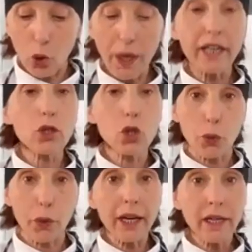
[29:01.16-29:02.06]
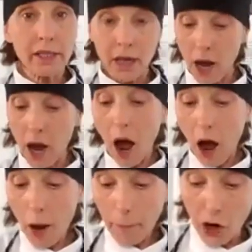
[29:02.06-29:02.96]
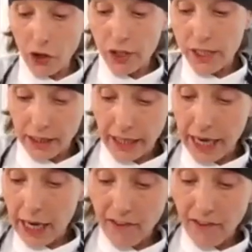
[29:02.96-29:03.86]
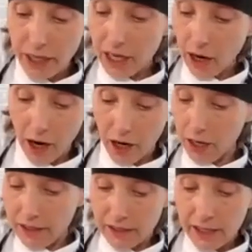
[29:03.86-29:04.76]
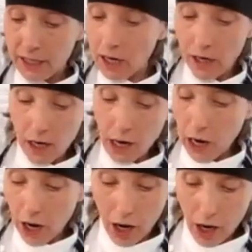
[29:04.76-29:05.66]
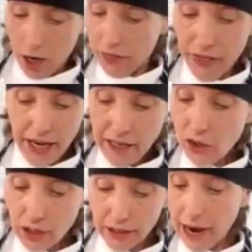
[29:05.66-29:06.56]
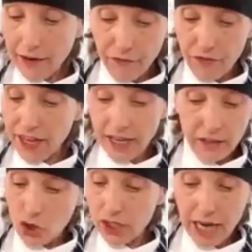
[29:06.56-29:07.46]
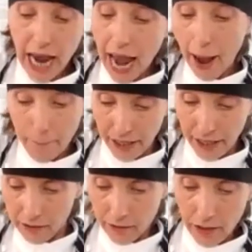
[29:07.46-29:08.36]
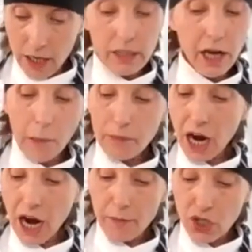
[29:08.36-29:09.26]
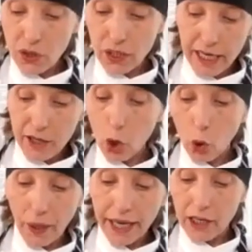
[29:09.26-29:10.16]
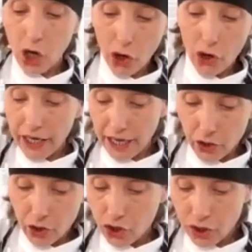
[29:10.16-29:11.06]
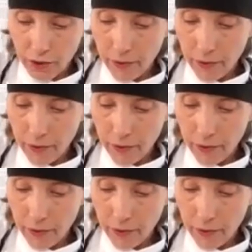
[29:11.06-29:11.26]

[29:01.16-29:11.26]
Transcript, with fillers: quick tricks up our sleeve because things just happen. Sometimes you need a quick garnish.